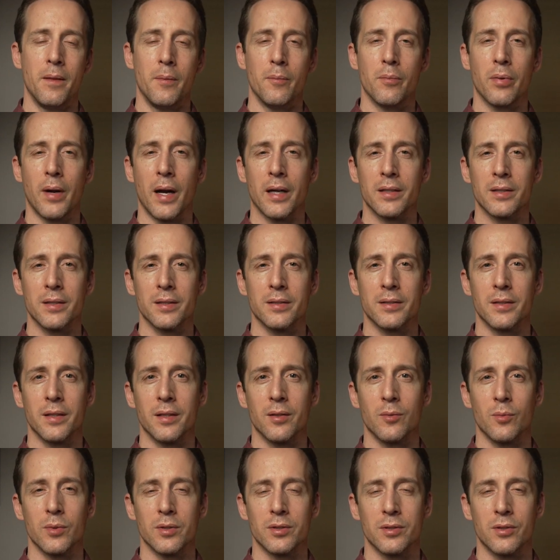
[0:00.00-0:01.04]

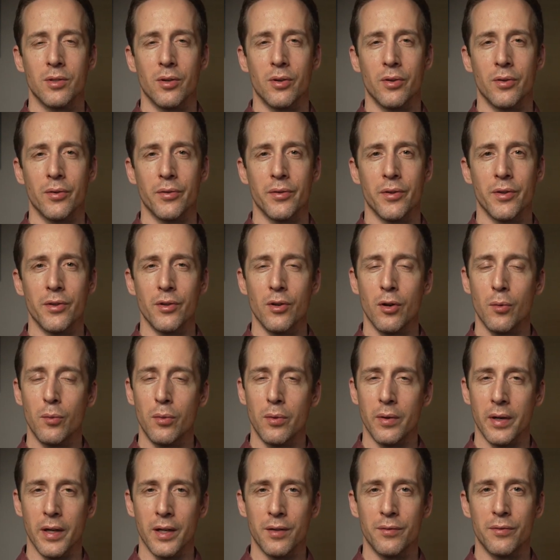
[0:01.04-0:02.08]
practicing what's called the
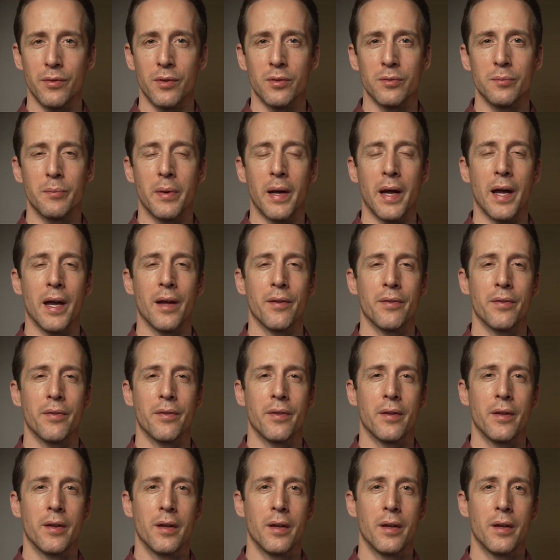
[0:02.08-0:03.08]
Noble Eightfold Path,